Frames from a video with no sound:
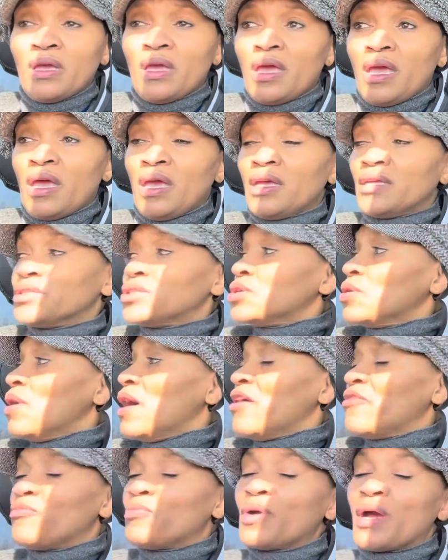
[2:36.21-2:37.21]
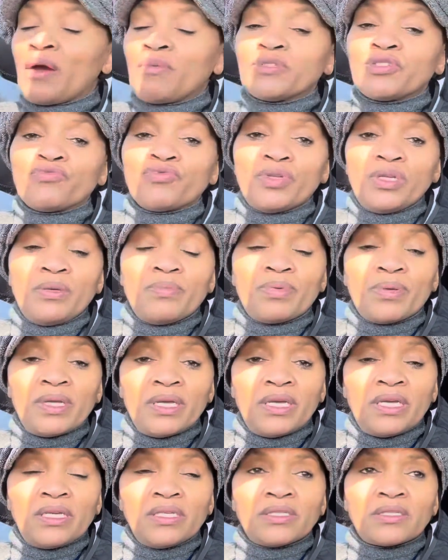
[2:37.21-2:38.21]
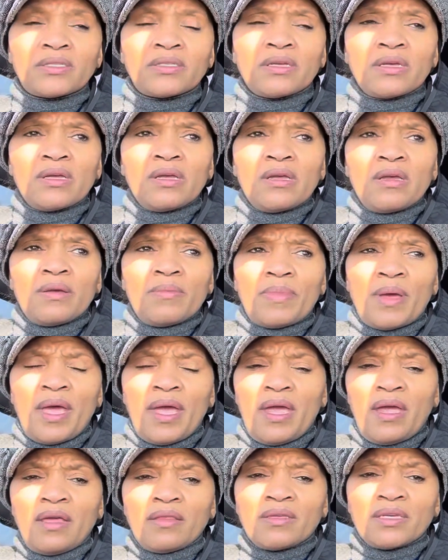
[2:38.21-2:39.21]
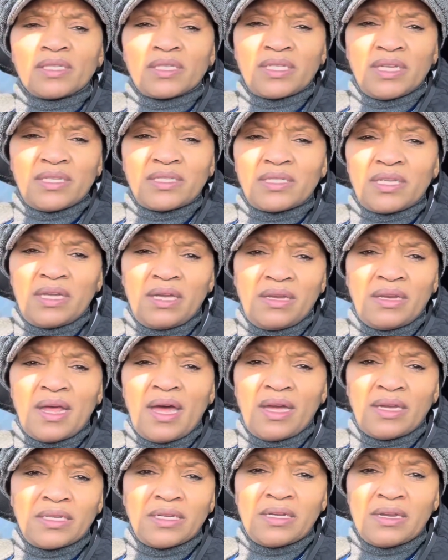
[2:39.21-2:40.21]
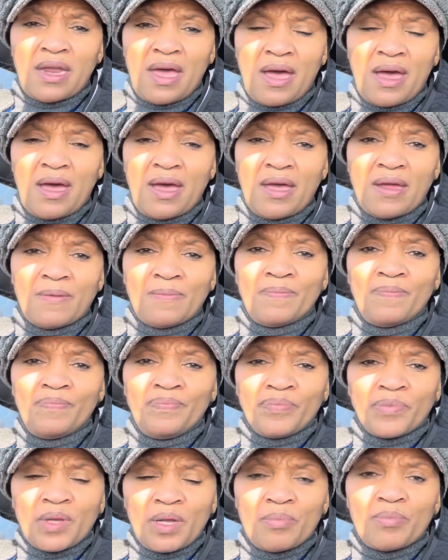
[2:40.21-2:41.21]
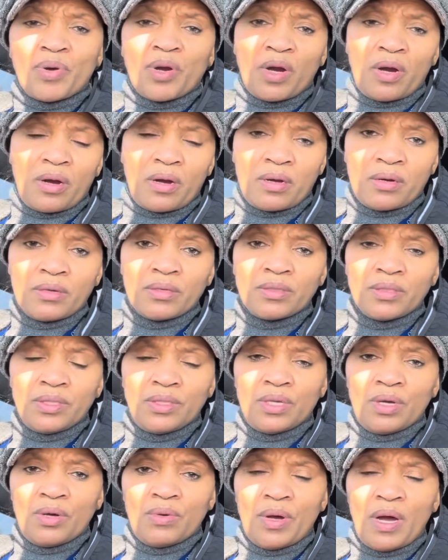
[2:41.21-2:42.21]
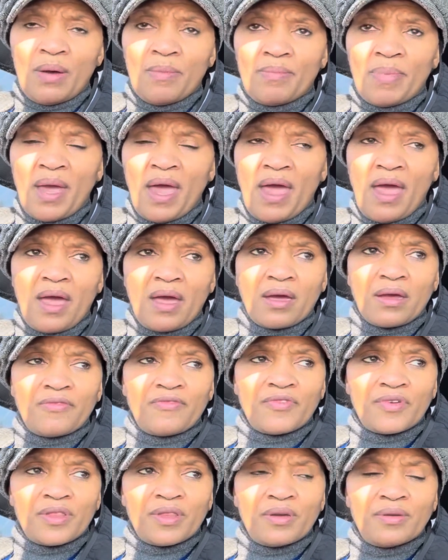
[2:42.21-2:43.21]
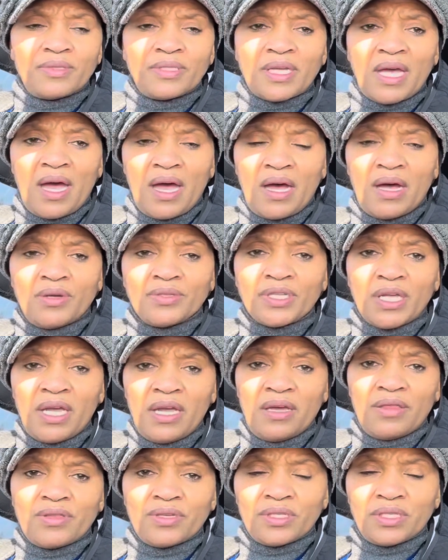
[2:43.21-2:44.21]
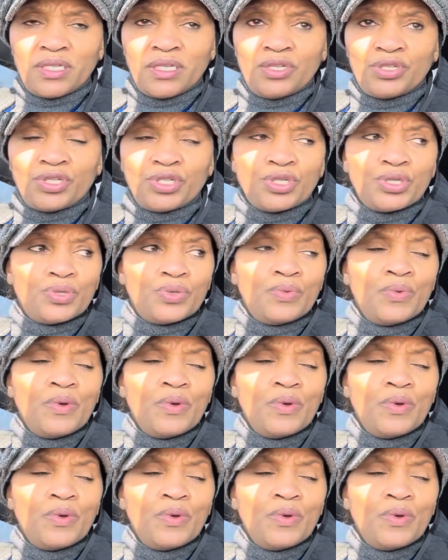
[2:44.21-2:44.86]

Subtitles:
And so I was really pleased paying the $16.99 per, you know, pack for the towels and the tissue.